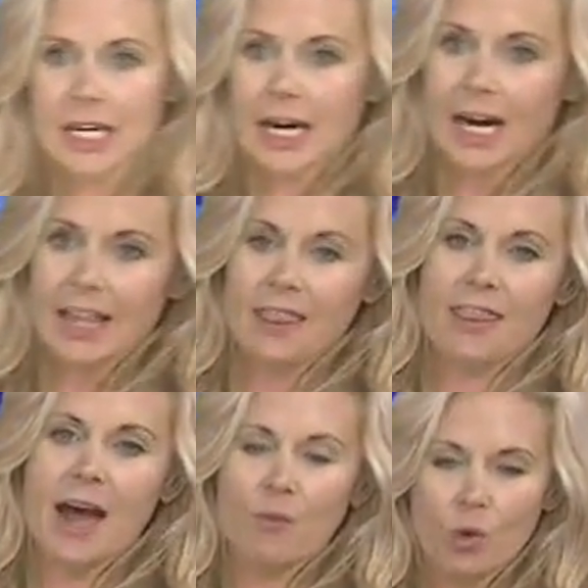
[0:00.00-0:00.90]
uh,
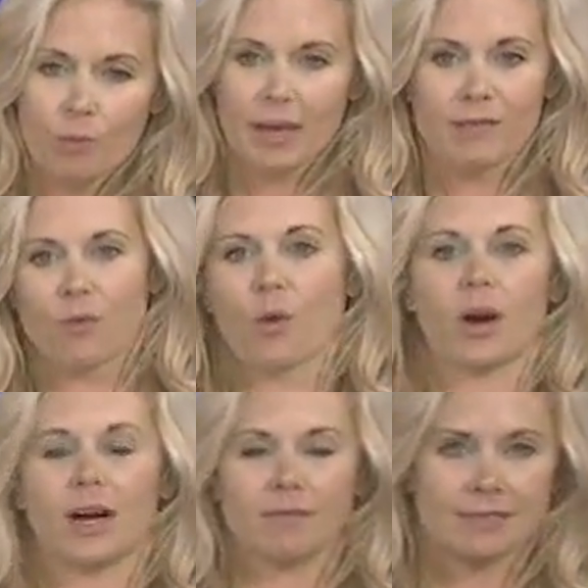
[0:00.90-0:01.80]
that will make
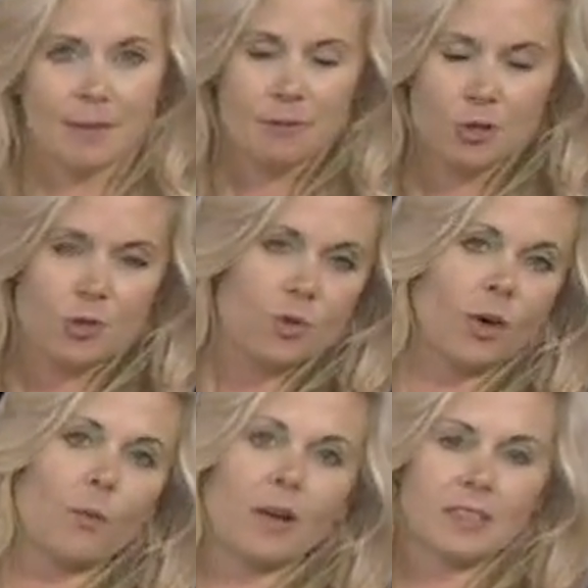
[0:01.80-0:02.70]
for temperatures
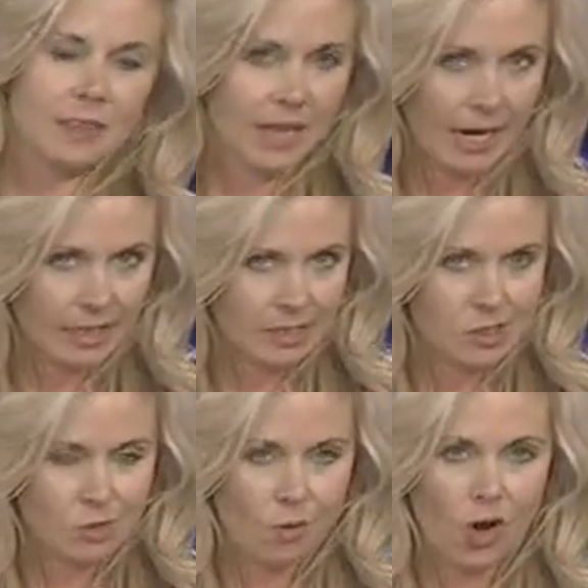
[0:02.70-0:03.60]
soaring well into the 90s
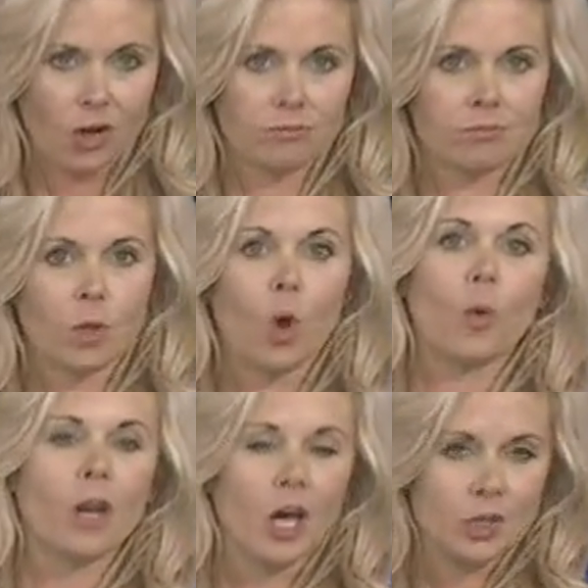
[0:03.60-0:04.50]
tomorrow. Low
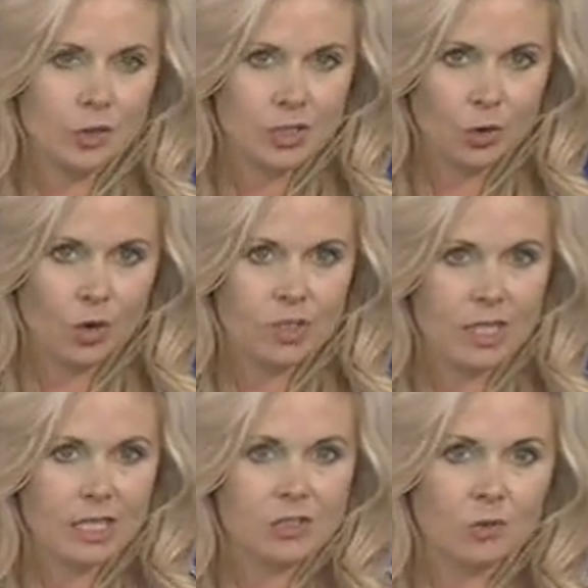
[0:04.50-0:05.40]
100s across
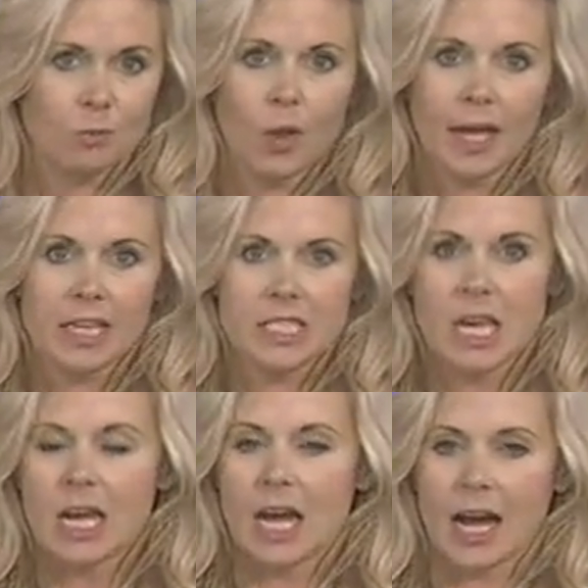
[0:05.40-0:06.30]
the eastern Western Plains.
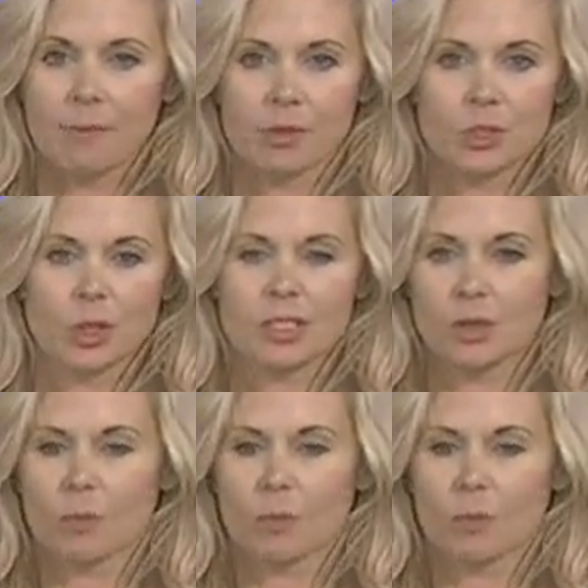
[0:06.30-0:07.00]
High pressure gets a little